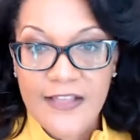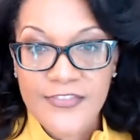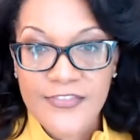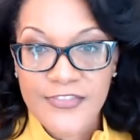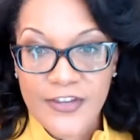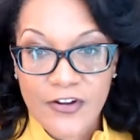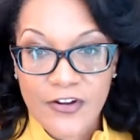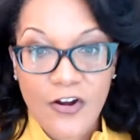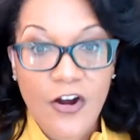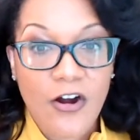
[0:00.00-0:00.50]

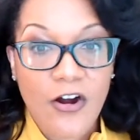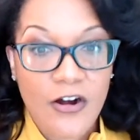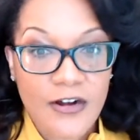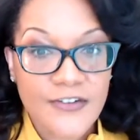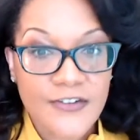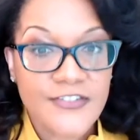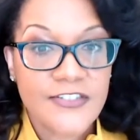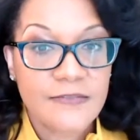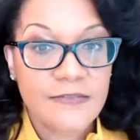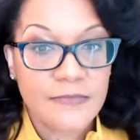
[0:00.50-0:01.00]
there
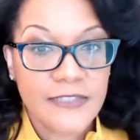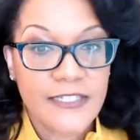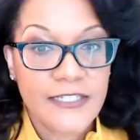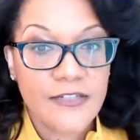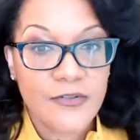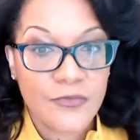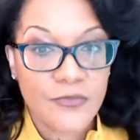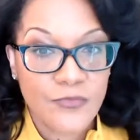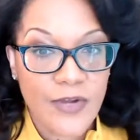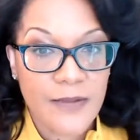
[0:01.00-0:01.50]
are some
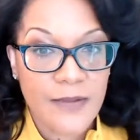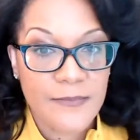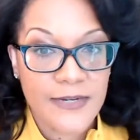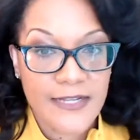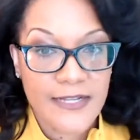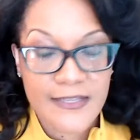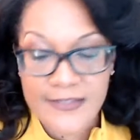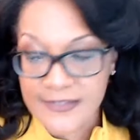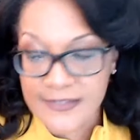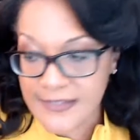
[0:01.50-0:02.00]
legal
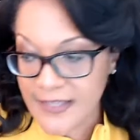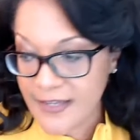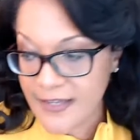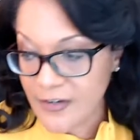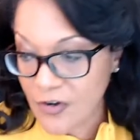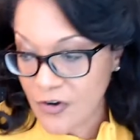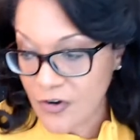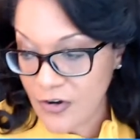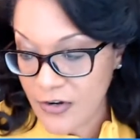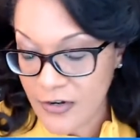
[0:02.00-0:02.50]
remedies
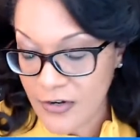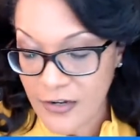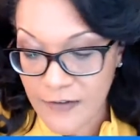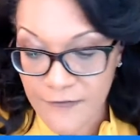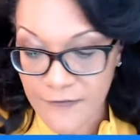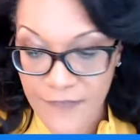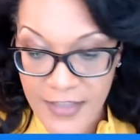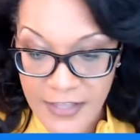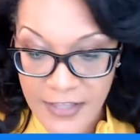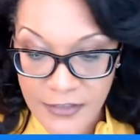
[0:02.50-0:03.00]
that are
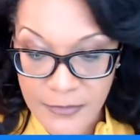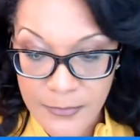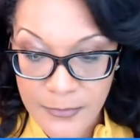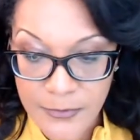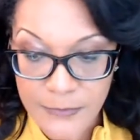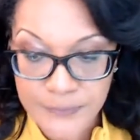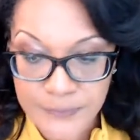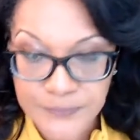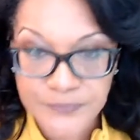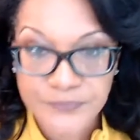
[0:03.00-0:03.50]

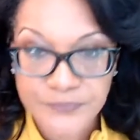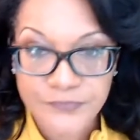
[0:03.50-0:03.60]
available.